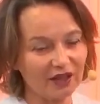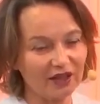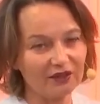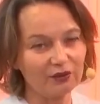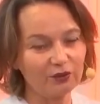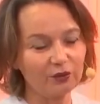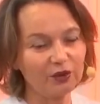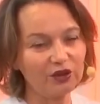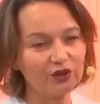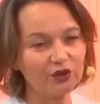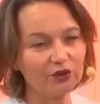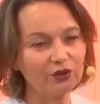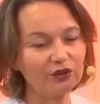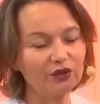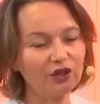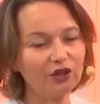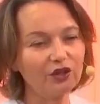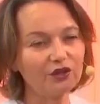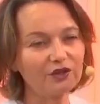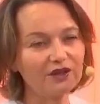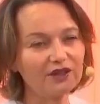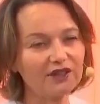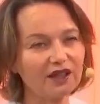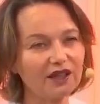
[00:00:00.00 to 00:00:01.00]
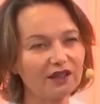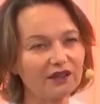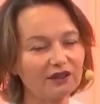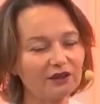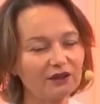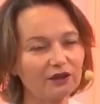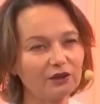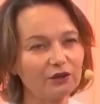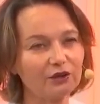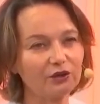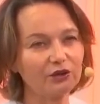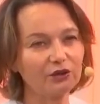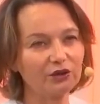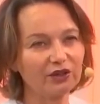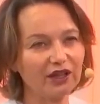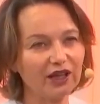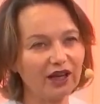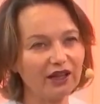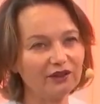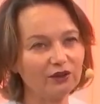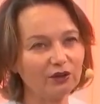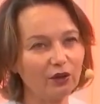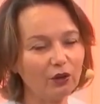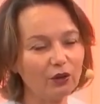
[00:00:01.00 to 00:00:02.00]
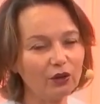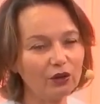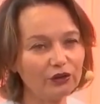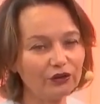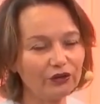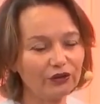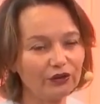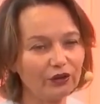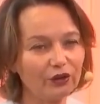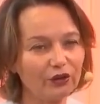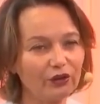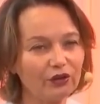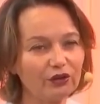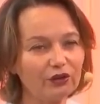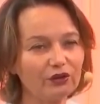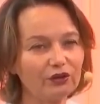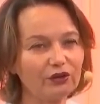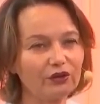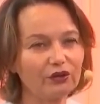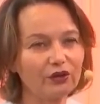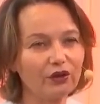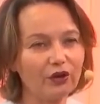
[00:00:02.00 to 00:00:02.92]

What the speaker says: And we do know that you can also